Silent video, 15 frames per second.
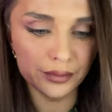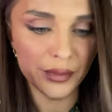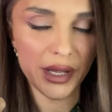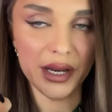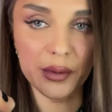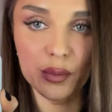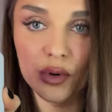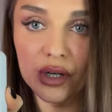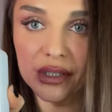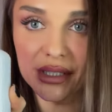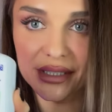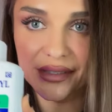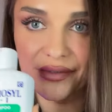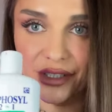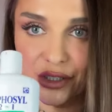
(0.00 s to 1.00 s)
hair
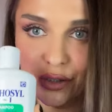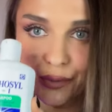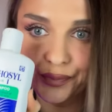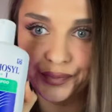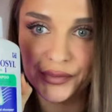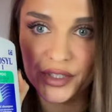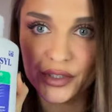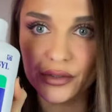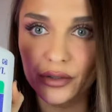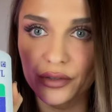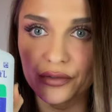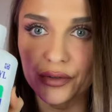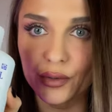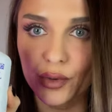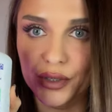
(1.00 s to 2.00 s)
product video. So
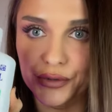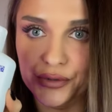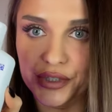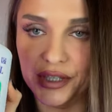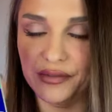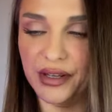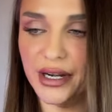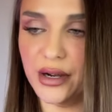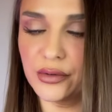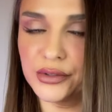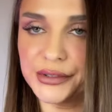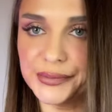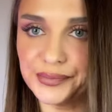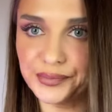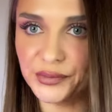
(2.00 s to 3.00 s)
if you want to check that
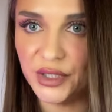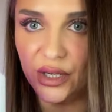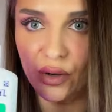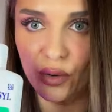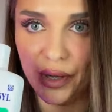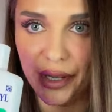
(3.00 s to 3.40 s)
out, go